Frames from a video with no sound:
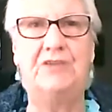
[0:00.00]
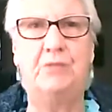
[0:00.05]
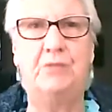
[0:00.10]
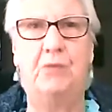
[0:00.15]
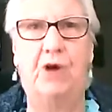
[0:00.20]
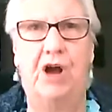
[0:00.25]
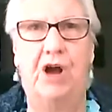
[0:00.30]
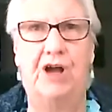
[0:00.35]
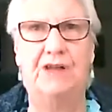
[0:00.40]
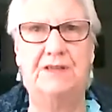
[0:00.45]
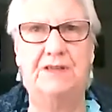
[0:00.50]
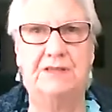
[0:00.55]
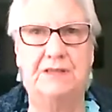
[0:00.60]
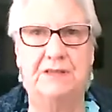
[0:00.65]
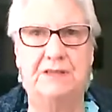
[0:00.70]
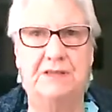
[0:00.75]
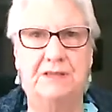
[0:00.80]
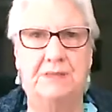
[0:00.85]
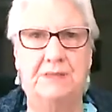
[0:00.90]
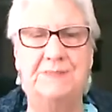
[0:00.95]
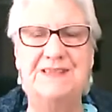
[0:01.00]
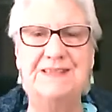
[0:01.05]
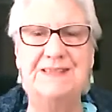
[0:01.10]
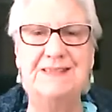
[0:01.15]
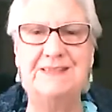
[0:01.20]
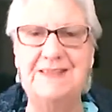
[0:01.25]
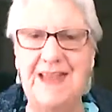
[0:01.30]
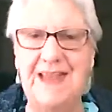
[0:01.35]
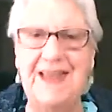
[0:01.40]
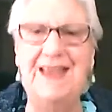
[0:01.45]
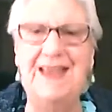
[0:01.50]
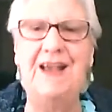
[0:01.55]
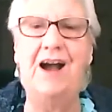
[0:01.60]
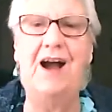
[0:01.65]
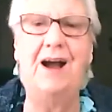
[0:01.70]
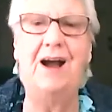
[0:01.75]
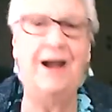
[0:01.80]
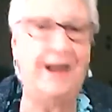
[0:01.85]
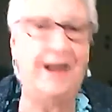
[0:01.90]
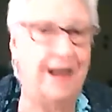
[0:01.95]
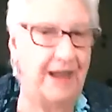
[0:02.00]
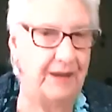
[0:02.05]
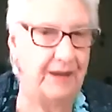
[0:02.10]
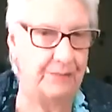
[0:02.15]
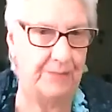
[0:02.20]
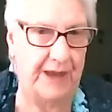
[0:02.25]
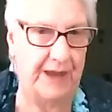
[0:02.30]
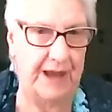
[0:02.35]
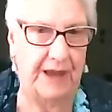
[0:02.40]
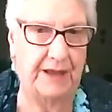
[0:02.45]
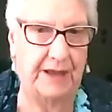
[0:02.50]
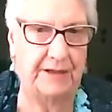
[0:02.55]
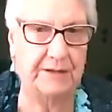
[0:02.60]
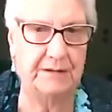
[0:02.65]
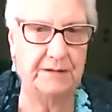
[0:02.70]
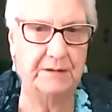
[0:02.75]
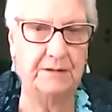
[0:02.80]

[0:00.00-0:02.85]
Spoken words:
was the mistake I had made